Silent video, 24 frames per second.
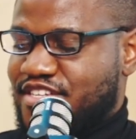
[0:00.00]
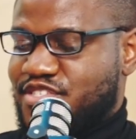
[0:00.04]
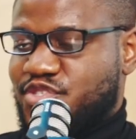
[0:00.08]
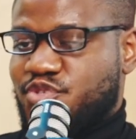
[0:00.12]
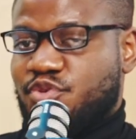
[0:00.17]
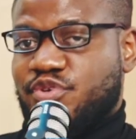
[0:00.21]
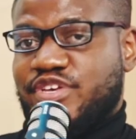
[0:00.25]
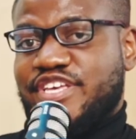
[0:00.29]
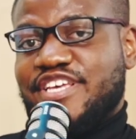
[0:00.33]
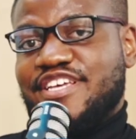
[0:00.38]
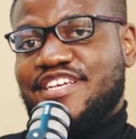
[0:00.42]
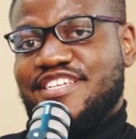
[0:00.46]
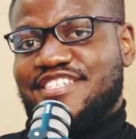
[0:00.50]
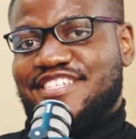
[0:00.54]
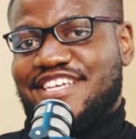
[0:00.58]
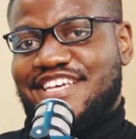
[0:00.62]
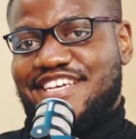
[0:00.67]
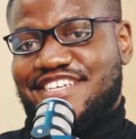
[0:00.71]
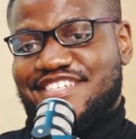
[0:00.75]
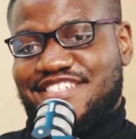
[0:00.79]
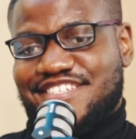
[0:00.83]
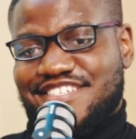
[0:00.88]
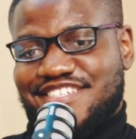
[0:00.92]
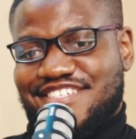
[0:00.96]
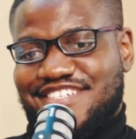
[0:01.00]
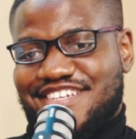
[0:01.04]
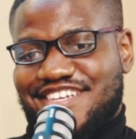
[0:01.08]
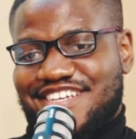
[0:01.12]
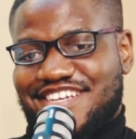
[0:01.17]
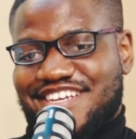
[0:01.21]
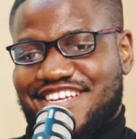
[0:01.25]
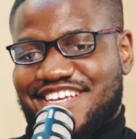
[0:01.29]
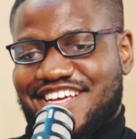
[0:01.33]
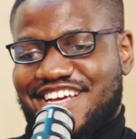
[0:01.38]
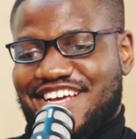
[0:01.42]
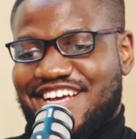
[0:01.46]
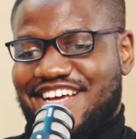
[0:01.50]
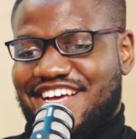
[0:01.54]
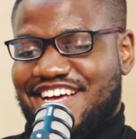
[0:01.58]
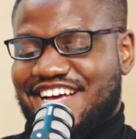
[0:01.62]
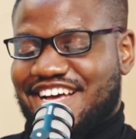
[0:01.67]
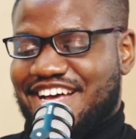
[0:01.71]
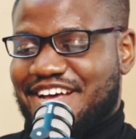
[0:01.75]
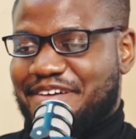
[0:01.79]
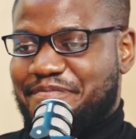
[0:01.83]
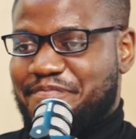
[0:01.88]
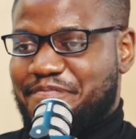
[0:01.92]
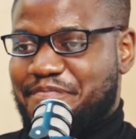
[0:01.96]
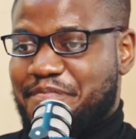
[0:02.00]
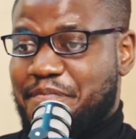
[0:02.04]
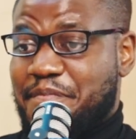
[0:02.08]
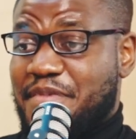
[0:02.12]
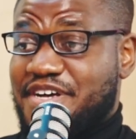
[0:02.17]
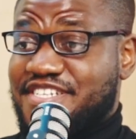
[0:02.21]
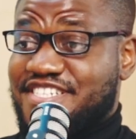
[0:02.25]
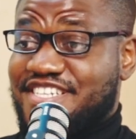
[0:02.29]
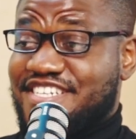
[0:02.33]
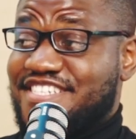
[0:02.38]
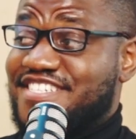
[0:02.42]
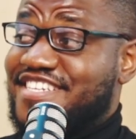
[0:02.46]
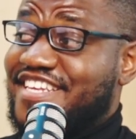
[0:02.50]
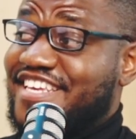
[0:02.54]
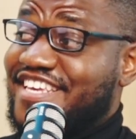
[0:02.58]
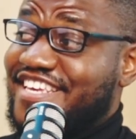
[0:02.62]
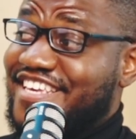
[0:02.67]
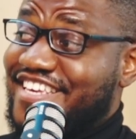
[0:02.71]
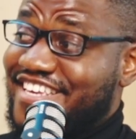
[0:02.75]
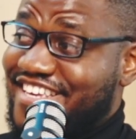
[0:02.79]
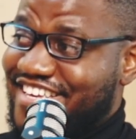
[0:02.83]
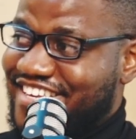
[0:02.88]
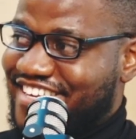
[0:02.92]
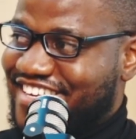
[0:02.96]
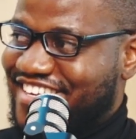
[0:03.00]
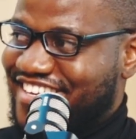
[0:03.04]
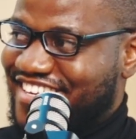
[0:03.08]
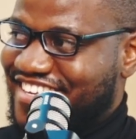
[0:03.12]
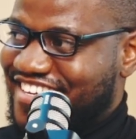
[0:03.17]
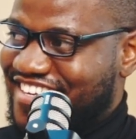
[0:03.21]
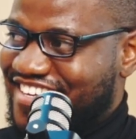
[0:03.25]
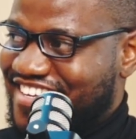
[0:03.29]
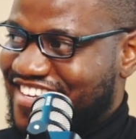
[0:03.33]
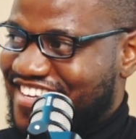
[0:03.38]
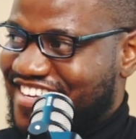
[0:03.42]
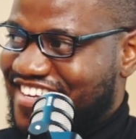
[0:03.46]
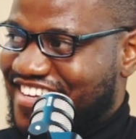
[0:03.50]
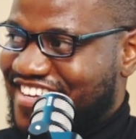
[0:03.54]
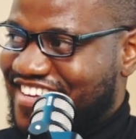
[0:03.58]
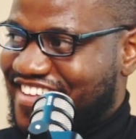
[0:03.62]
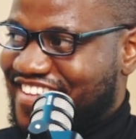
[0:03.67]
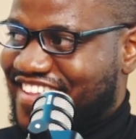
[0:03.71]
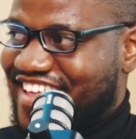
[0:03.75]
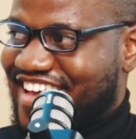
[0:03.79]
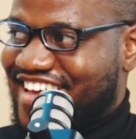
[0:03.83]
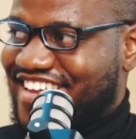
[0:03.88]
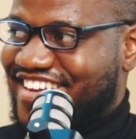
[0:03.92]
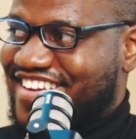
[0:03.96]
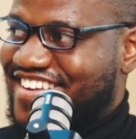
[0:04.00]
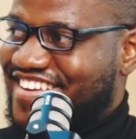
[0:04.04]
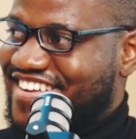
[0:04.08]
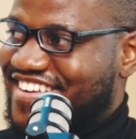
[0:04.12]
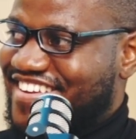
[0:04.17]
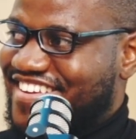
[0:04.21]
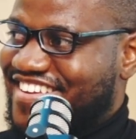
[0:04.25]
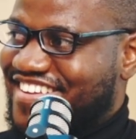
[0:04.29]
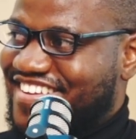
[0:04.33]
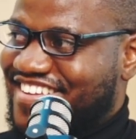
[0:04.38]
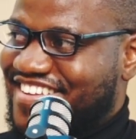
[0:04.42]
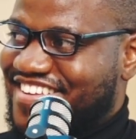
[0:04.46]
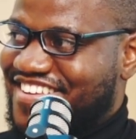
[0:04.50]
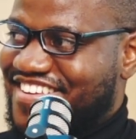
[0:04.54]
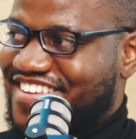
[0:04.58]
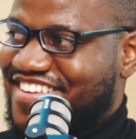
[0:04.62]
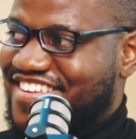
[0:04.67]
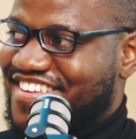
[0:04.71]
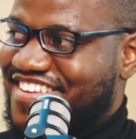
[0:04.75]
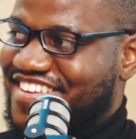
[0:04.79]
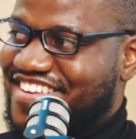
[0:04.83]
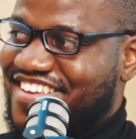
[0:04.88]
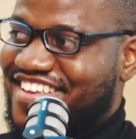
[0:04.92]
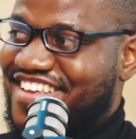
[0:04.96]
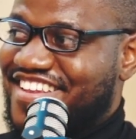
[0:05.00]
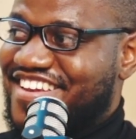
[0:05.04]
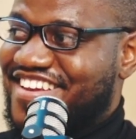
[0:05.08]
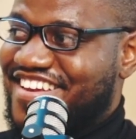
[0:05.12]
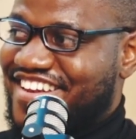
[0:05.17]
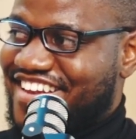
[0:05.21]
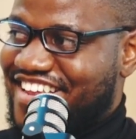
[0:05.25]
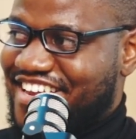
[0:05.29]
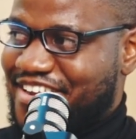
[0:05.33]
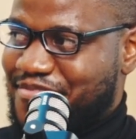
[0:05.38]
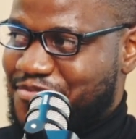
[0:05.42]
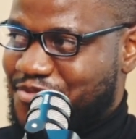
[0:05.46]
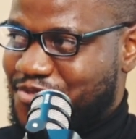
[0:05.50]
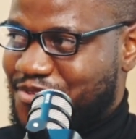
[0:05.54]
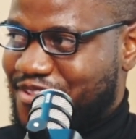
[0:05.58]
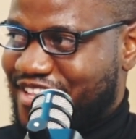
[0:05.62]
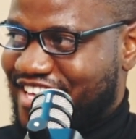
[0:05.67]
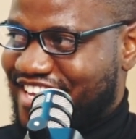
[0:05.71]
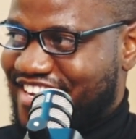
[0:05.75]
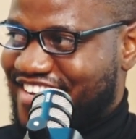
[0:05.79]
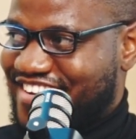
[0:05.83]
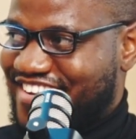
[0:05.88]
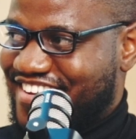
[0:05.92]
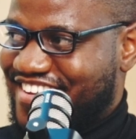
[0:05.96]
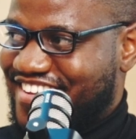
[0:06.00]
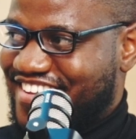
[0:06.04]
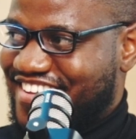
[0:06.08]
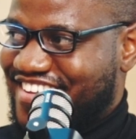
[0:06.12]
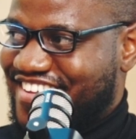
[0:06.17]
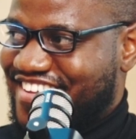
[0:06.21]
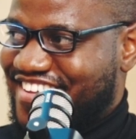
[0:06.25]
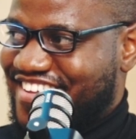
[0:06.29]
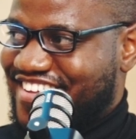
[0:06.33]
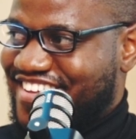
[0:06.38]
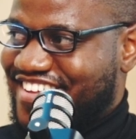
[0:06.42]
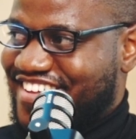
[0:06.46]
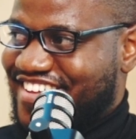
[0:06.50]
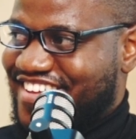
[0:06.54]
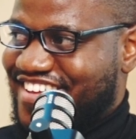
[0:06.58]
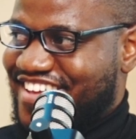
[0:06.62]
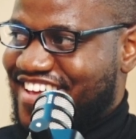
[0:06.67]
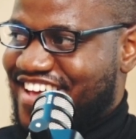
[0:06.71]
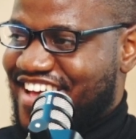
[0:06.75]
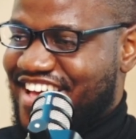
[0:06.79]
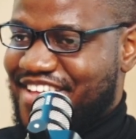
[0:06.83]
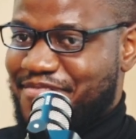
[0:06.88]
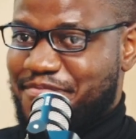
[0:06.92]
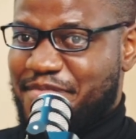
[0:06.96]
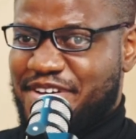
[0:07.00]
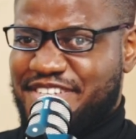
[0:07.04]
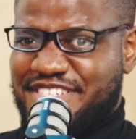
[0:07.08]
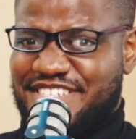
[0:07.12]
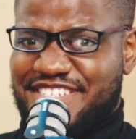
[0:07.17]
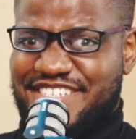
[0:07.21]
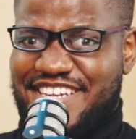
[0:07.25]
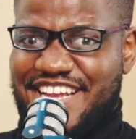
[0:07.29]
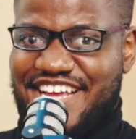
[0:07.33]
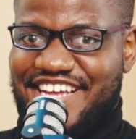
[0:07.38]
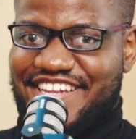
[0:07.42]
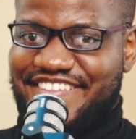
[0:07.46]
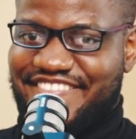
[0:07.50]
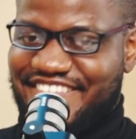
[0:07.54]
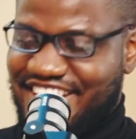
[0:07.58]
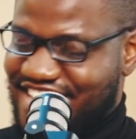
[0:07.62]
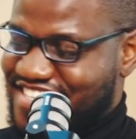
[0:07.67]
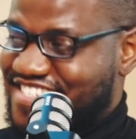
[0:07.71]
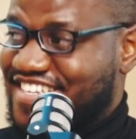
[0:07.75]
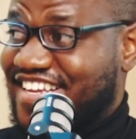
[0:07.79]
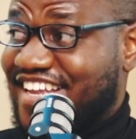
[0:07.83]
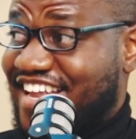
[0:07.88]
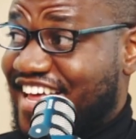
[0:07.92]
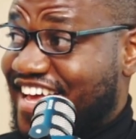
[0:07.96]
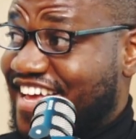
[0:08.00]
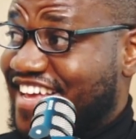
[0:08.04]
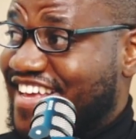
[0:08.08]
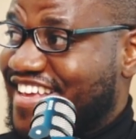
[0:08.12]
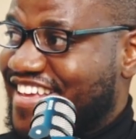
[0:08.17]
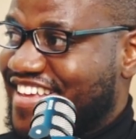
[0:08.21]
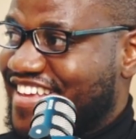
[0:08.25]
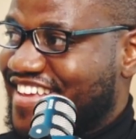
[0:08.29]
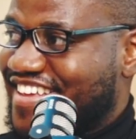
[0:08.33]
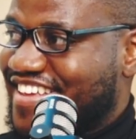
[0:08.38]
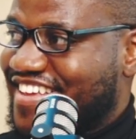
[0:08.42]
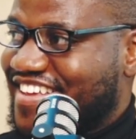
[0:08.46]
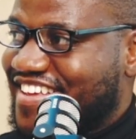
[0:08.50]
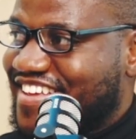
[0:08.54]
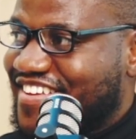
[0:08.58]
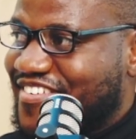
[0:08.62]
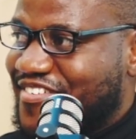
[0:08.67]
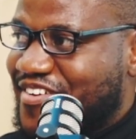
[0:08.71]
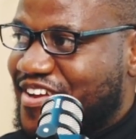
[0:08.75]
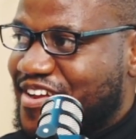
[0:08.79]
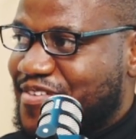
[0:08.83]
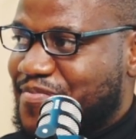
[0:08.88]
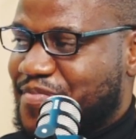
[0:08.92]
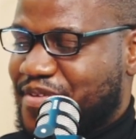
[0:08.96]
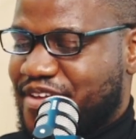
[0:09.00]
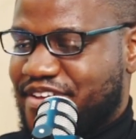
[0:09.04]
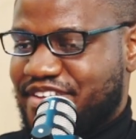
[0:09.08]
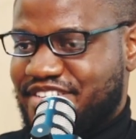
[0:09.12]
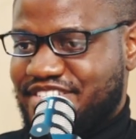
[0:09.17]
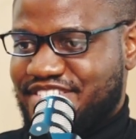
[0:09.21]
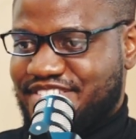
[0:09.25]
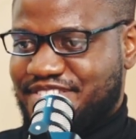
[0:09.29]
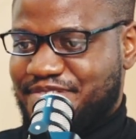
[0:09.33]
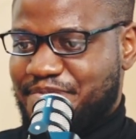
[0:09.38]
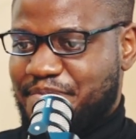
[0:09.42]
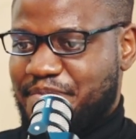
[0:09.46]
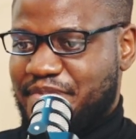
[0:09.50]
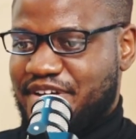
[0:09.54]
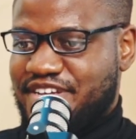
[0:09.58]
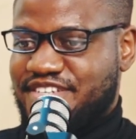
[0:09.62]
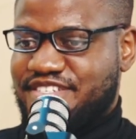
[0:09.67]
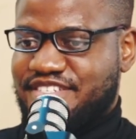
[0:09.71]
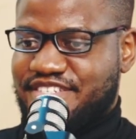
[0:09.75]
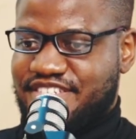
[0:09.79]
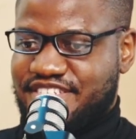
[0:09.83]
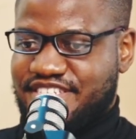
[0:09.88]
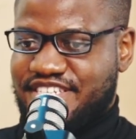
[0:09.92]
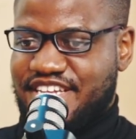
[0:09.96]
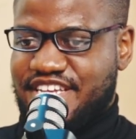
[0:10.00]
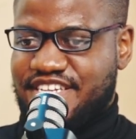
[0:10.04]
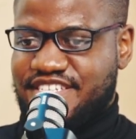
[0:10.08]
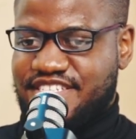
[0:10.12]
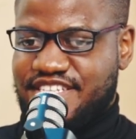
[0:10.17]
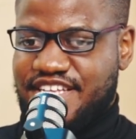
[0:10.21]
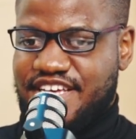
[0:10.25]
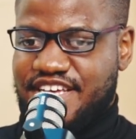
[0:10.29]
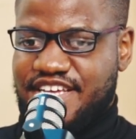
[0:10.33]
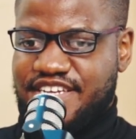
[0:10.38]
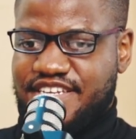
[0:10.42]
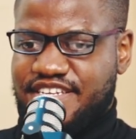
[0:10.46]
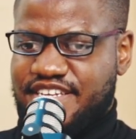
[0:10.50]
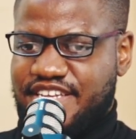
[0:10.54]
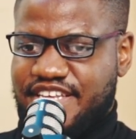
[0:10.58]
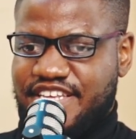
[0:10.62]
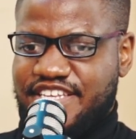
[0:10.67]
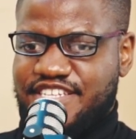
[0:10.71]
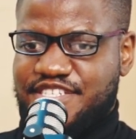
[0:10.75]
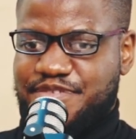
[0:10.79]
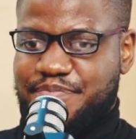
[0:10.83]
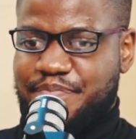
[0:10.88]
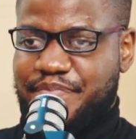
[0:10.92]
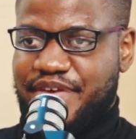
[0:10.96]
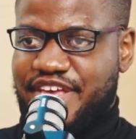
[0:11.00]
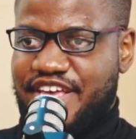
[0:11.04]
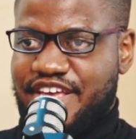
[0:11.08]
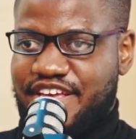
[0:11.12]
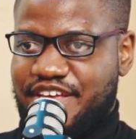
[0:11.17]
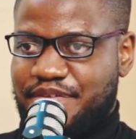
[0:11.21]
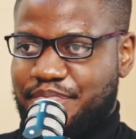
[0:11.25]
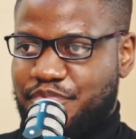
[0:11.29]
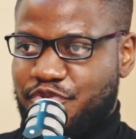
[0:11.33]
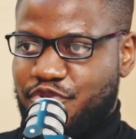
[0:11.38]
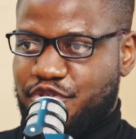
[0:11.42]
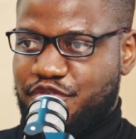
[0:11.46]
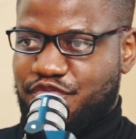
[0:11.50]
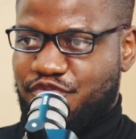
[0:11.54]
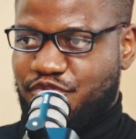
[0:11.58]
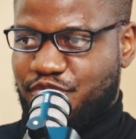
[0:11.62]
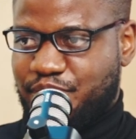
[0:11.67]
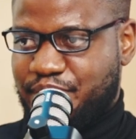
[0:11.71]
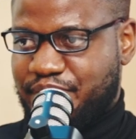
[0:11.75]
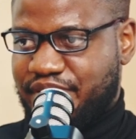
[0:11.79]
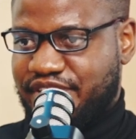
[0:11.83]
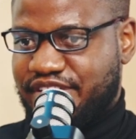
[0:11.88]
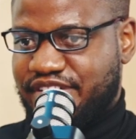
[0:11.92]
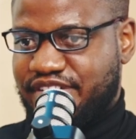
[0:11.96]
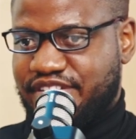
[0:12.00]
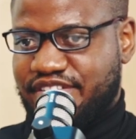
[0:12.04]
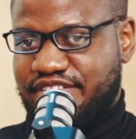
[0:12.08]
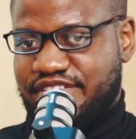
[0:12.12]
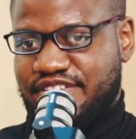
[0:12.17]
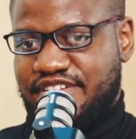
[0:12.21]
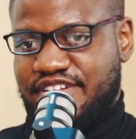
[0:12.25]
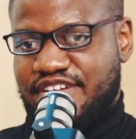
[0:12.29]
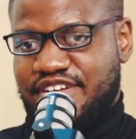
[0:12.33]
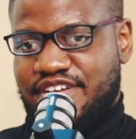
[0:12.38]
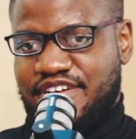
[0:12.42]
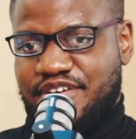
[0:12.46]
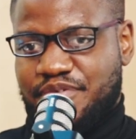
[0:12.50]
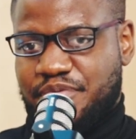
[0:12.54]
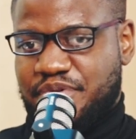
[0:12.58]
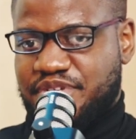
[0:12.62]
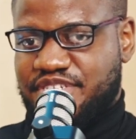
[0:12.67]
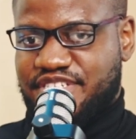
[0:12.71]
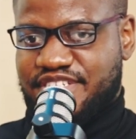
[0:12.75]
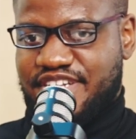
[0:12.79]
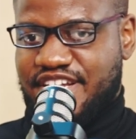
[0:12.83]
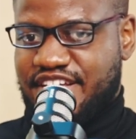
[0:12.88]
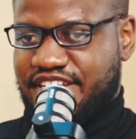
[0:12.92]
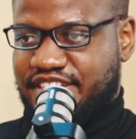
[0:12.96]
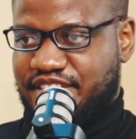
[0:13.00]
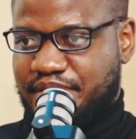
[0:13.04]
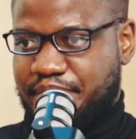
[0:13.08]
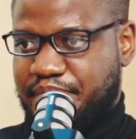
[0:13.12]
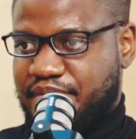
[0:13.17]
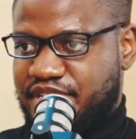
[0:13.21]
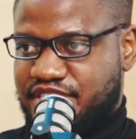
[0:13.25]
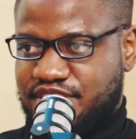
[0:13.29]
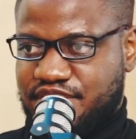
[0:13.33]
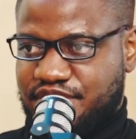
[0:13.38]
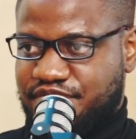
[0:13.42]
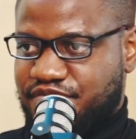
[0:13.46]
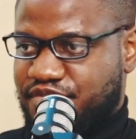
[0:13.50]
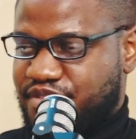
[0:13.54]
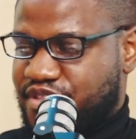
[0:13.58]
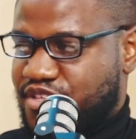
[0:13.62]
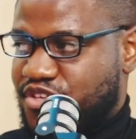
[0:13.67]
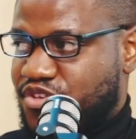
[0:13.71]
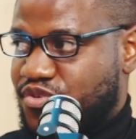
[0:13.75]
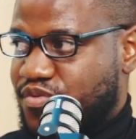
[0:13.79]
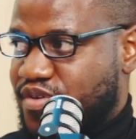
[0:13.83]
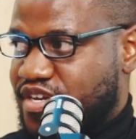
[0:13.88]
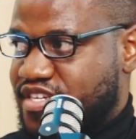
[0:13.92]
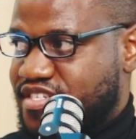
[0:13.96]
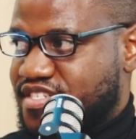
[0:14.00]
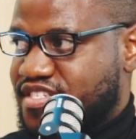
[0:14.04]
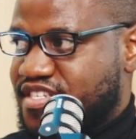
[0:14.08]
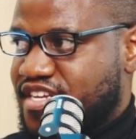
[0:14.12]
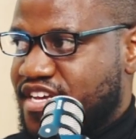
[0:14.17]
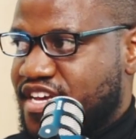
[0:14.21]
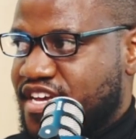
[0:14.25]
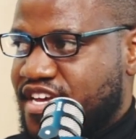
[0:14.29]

So he says Musk is that he didn't let him do that. And Musk is like, that's a lie, right? Because Musk says that his big, beautiful bill, which is like the budget for the US,